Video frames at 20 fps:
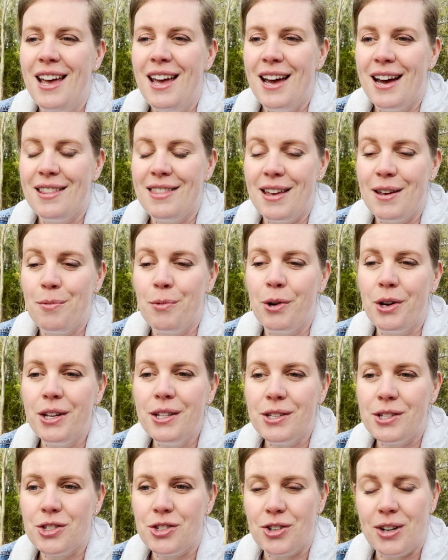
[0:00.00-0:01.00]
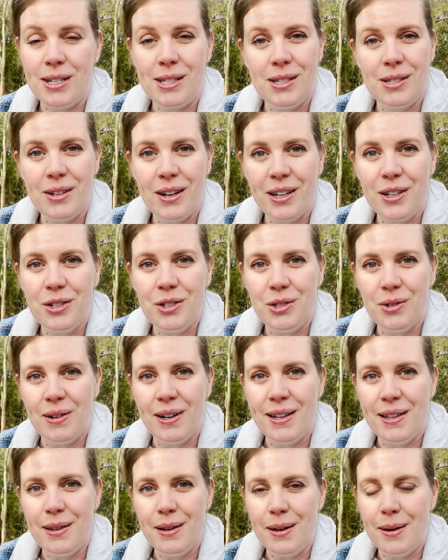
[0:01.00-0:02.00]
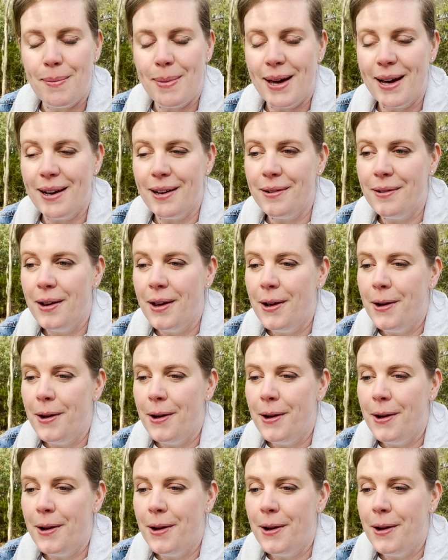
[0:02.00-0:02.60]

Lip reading: And they weren't stresses I could do anything about.